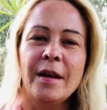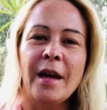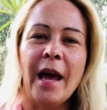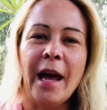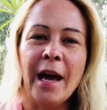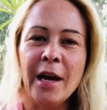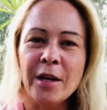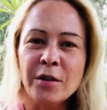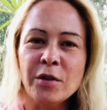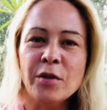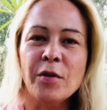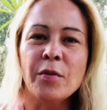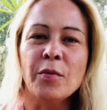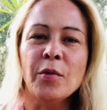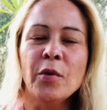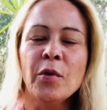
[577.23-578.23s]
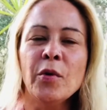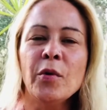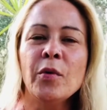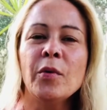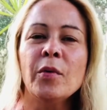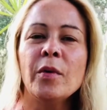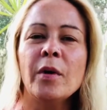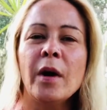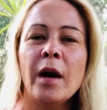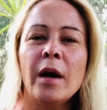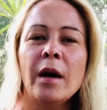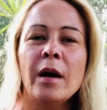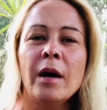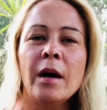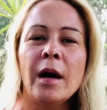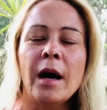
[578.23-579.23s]
and through
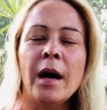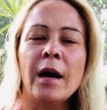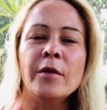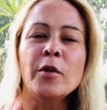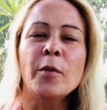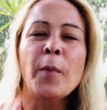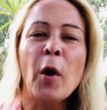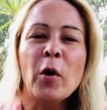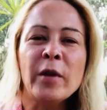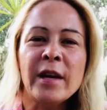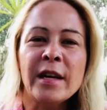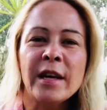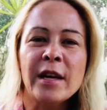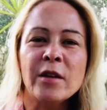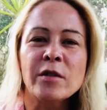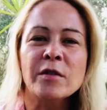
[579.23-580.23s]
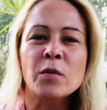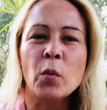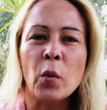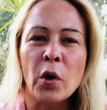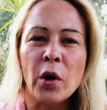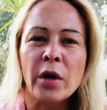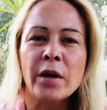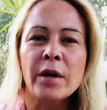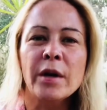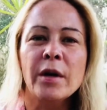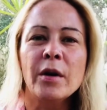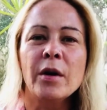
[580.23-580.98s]
Napoleon Hill's work